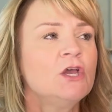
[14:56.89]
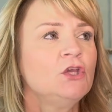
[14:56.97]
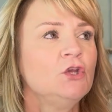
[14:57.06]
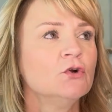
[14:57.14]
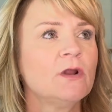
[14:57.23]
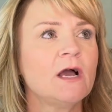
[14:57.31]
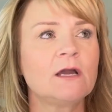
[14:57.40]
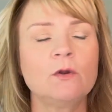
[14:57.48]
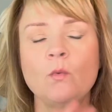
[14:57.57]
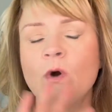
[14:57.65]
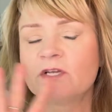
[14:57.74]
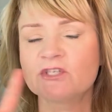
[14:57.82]
You're not going
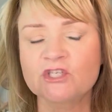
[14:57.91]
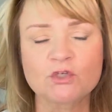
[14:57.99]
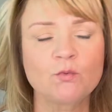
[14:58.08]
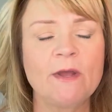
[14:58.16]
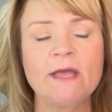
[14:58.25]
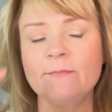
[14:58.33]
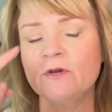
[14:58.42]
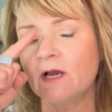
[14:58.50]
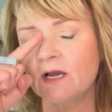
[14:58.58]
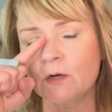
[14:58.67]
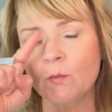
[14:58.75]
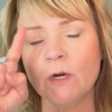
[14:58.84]
to want to swim. You're
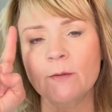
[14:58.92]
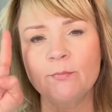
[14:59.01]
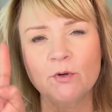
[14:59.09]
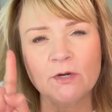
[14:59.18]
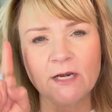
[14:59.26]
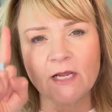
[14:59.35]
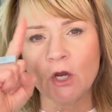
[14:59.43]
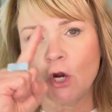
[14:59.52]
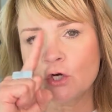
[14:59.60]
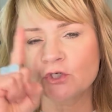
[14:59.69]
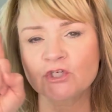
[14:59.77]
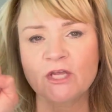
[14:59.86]
not going to want to put any
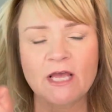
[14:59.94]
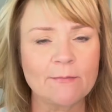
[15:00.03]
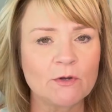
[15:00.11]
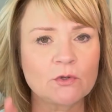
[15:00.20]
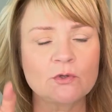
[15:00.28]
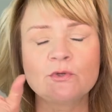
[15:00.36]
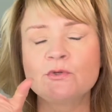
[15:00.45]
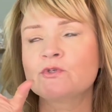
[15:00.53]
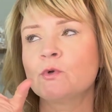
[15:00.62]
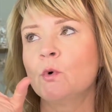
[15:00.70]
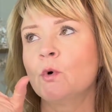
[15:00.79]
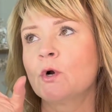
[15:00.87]
harsh
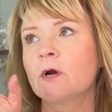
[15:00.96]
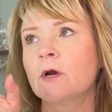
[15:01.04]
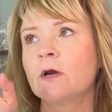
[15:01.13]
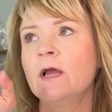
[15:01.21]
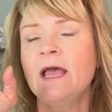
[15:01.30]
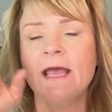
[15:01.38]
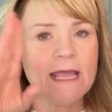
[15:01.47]
chemicals or